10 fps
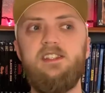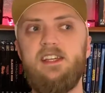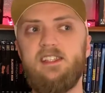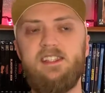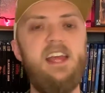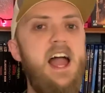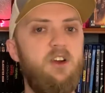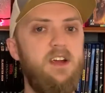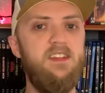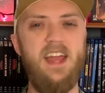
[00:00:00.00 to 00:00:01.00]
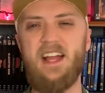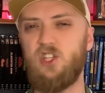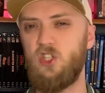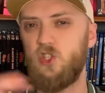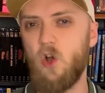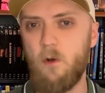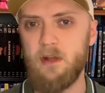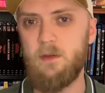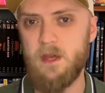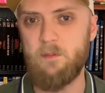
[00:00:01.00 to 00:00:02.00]
is staggering. They had so
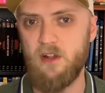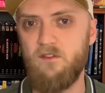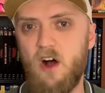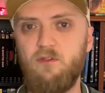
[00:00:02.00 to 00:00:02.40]
many people involved